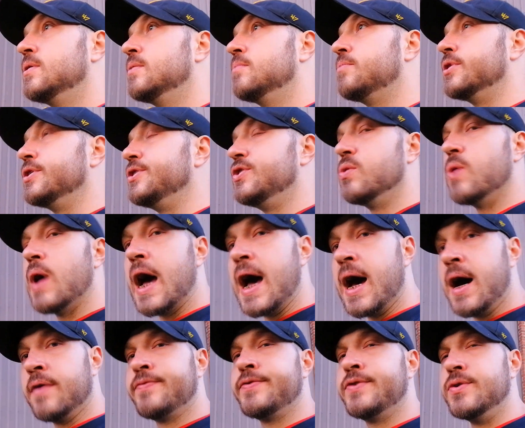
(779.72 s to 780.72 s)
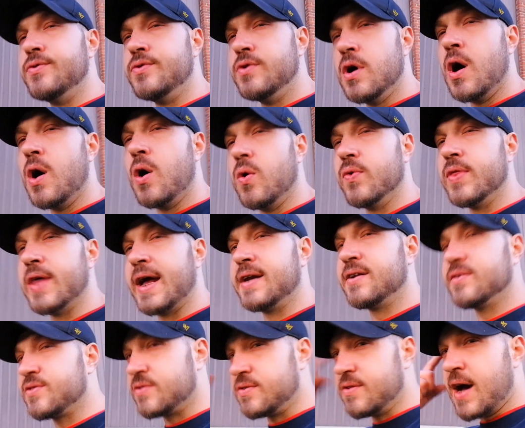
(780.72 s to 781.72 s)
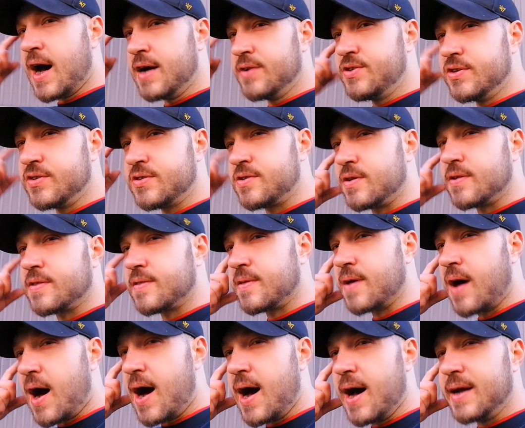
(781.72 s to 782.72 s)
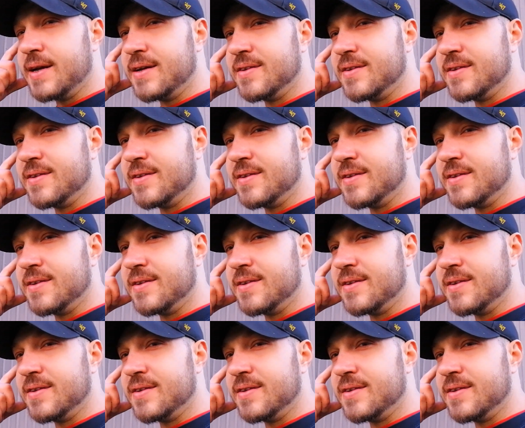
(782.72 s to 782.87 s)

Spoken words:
But you have to know that it's not just a thought.